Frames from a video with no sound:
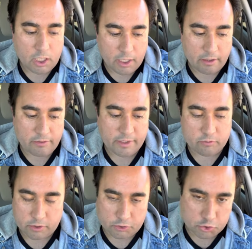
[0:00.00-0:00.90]
anything
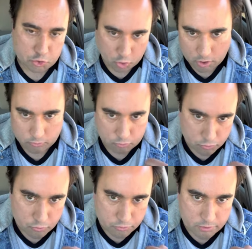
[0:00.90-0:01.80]
with a strong
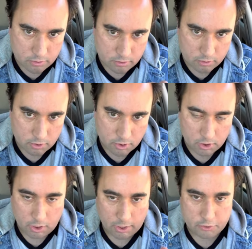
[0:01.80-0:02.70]
root,
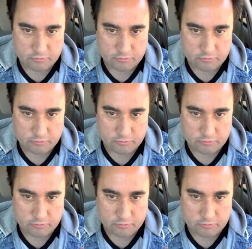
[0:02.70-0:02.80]
is